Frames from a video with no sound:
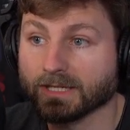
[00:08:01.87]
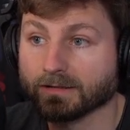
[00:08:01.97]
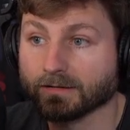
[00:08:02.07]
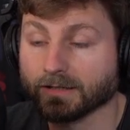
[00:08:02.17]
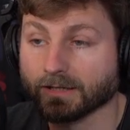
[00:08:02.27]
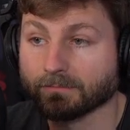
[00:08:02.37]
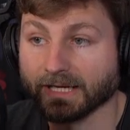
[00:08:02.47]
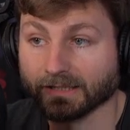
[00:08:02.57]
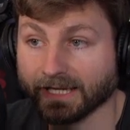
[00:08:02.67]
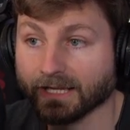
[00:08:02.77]
my
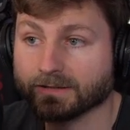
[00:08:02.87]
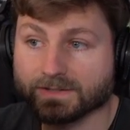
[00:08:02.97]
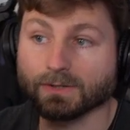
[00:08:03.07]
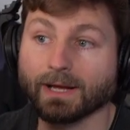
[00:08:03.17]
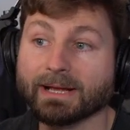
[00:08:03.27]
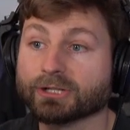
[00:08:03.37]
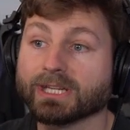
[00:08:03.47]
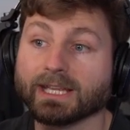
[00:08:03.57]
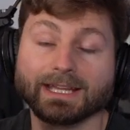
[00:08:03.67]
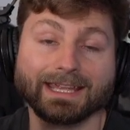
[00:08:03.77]
land, so I'm actually
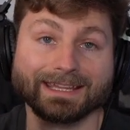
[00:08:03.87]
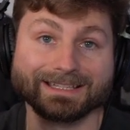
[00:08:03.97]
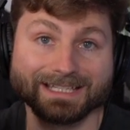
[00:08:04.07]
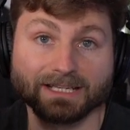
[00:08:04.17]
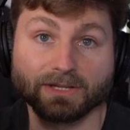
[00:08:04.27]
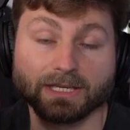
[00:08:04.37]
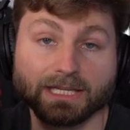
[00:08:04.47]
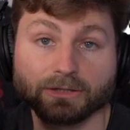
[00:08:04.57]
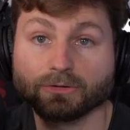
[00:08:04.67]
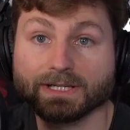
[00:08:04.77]
getting a significant increase